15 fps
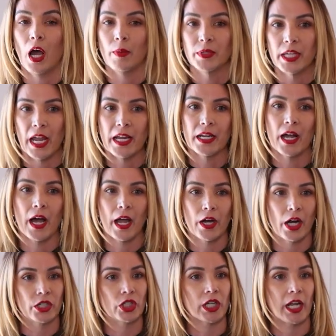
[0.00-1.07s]
obtain a
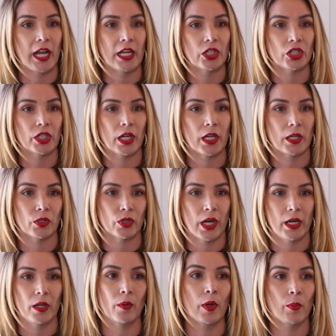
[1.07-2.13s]
higher education and
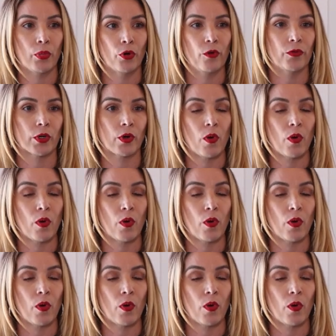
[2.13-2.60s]
try to improve their